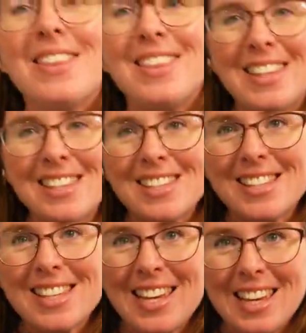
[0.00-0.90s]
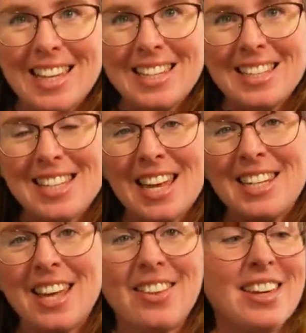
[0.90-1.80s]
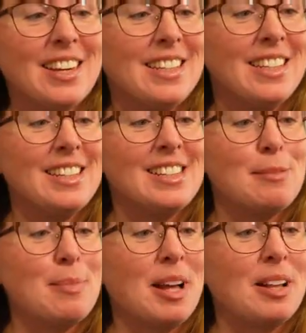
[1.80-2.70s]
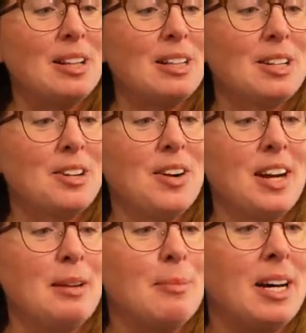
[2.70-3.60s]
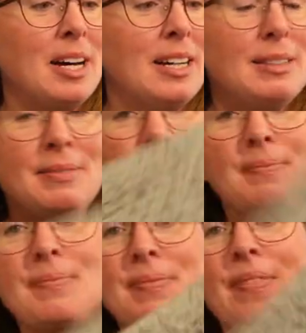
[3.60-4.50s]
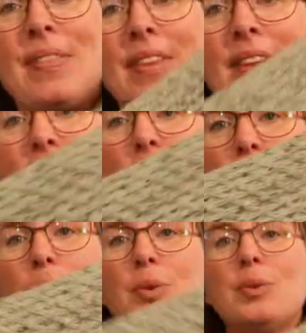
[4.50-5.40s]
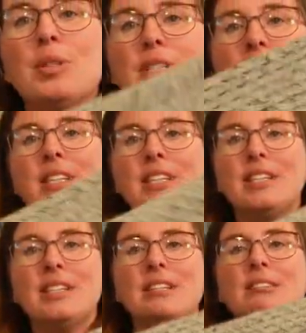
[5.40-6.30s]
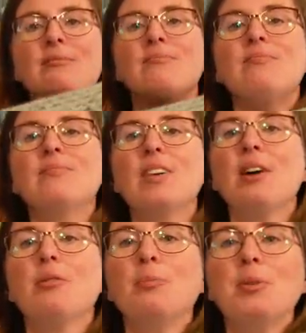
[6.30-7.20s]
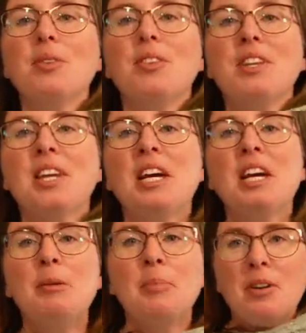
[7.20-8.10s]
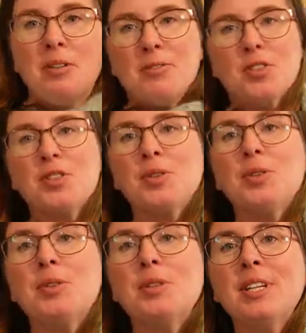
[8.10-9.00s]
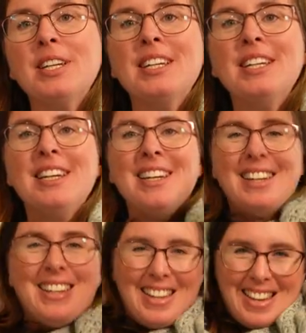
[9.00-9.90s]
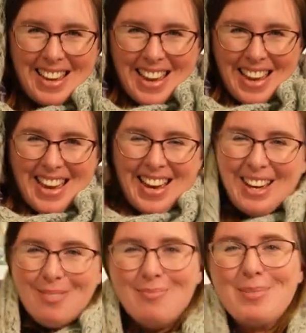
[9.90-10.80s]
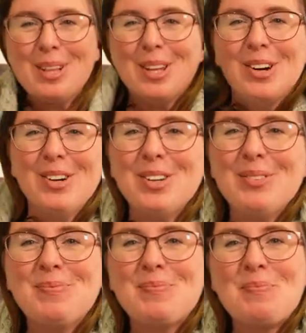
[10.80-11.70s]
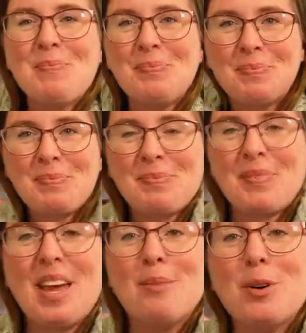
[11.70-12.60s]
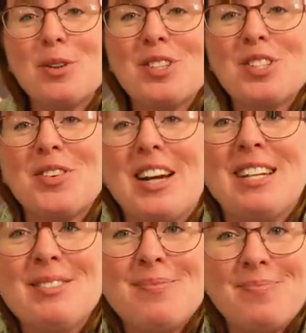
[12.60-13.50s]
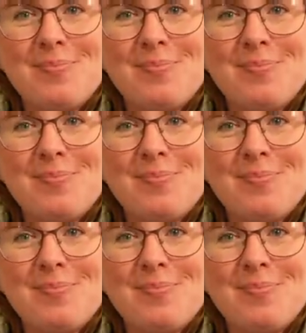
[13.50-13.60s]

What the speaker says: This is another Isabell Kraemer shawl. I will put the name of the shawl below. I'm on the screen.